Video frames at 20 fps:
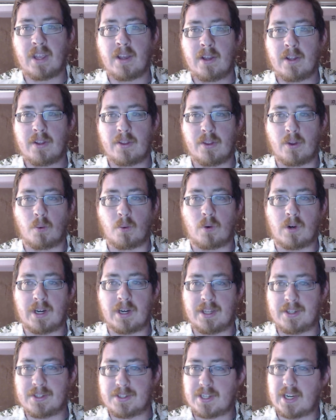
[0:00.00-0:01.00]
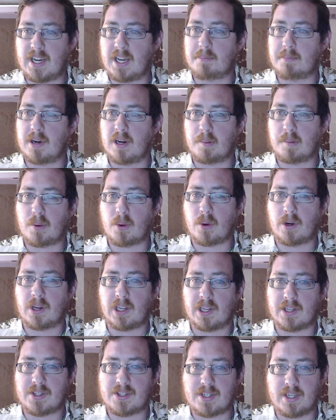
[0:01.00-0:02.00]
The one inside by reporting
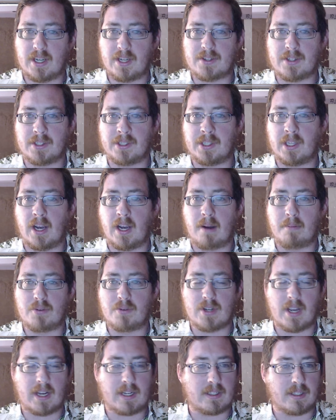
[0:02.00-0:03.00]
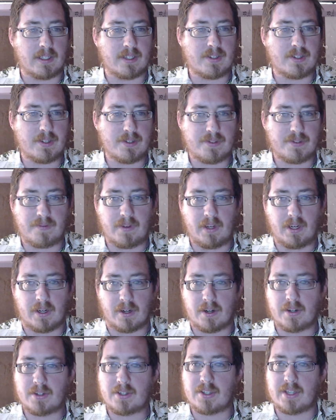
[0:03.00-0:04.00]
its states in the objectless
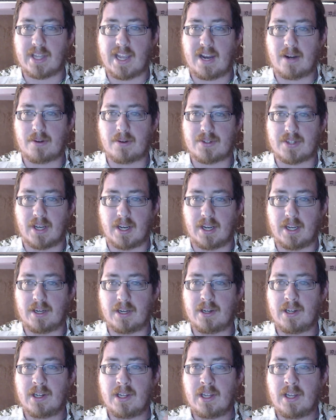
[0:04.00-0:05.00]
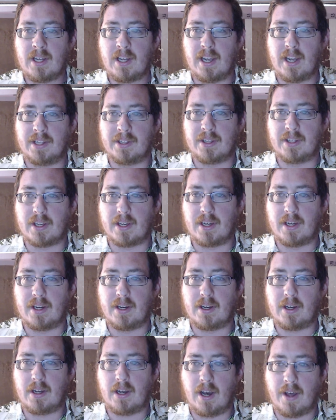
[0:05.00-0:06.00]
sphere to the outside, and
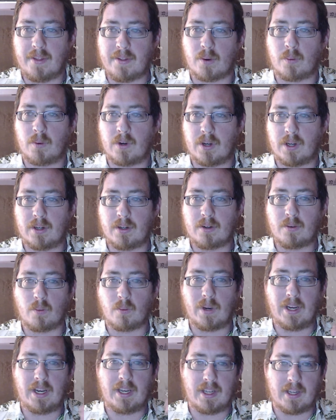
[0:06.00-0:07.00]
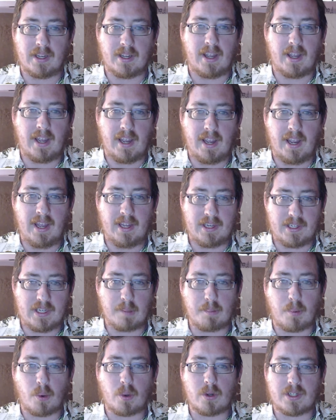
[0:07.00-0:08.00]
the other one waiting
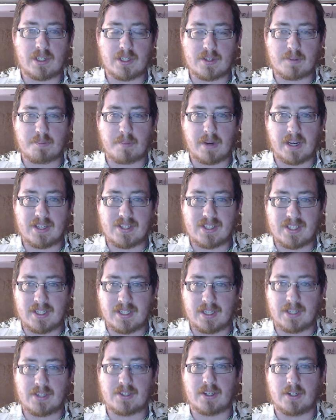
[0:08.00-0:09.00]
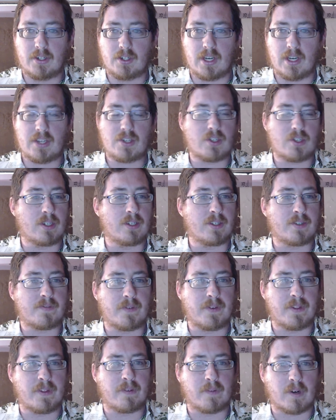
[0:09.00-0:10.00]
antiportus by sending suggestions for
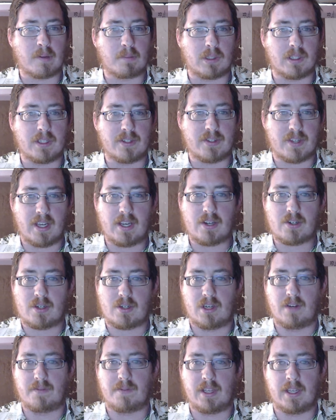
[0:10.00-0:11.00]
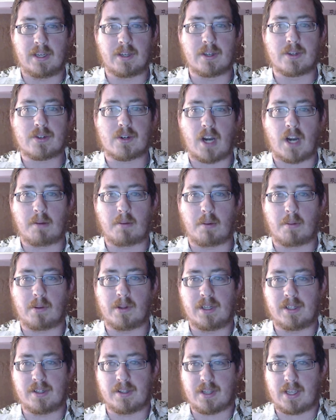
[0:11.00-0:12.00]
the verbalization of the indescribable
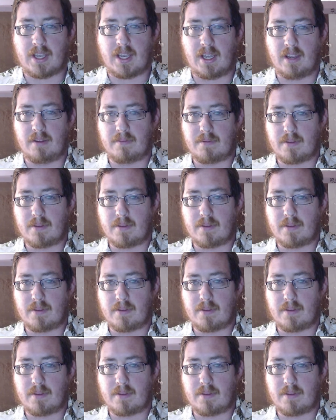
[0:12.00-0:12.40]
into the cave.